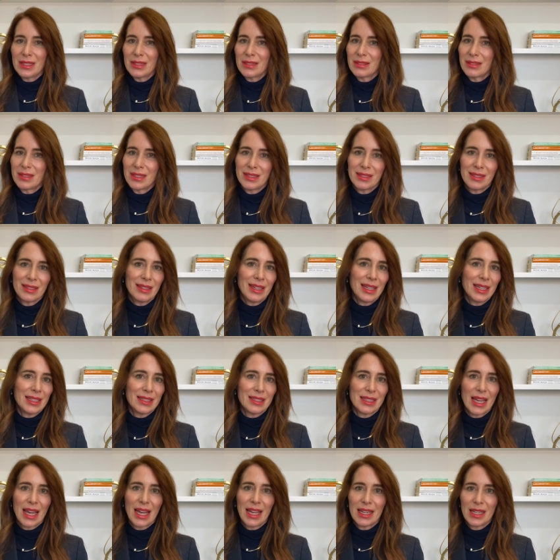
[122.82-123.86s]
it's an
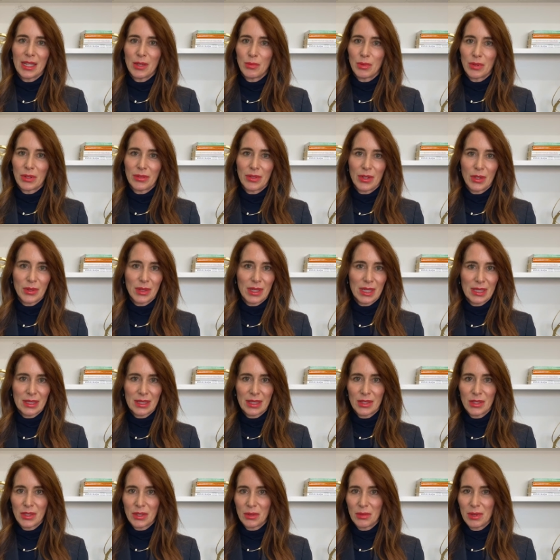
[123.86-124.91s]
anxiety-provoking
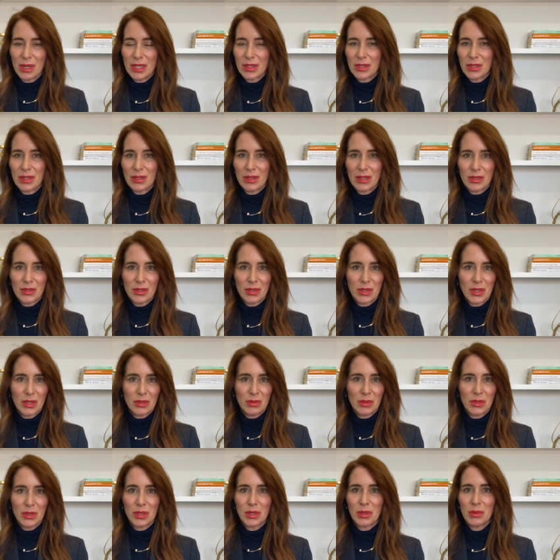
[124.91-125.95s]
situation. There's
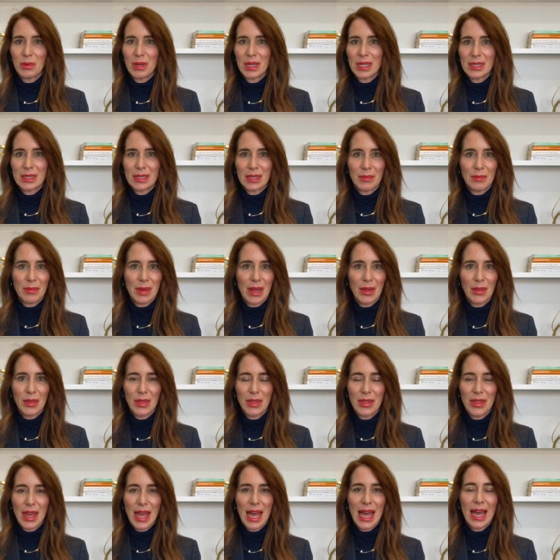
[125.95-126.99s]
no two ways
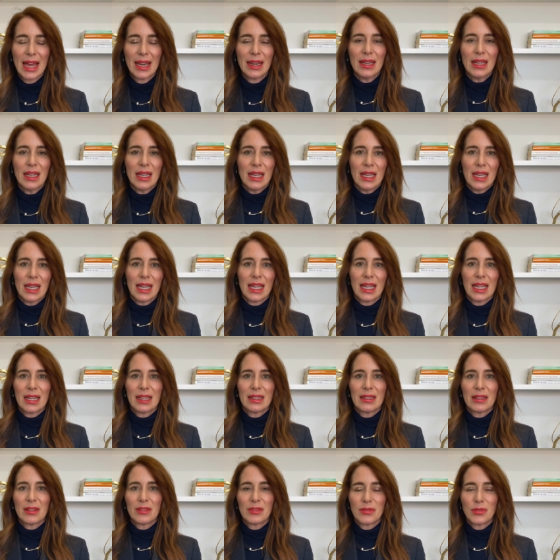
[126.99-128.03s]
about that.
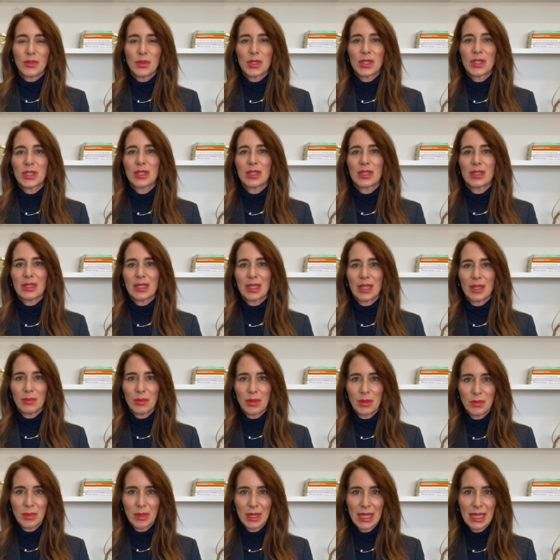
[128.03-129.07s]
And unfortunately,
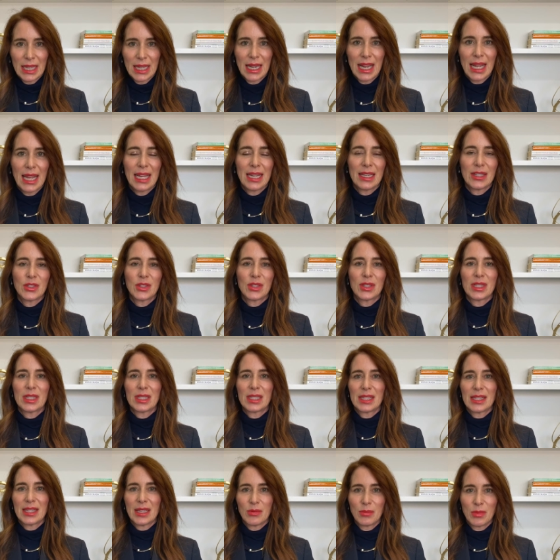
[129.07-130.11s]
when we get
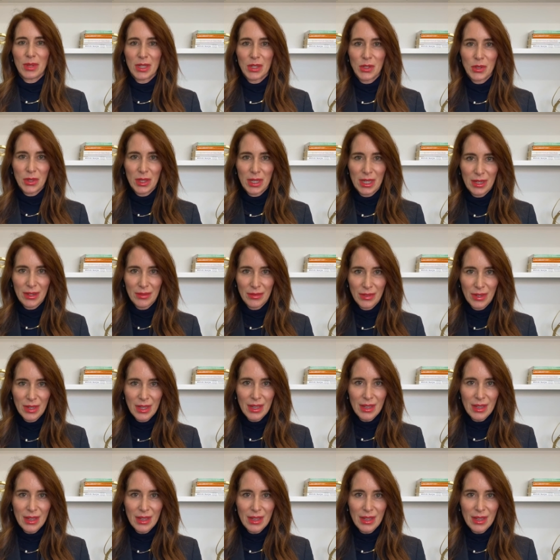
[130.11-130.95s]
anxious, then we crave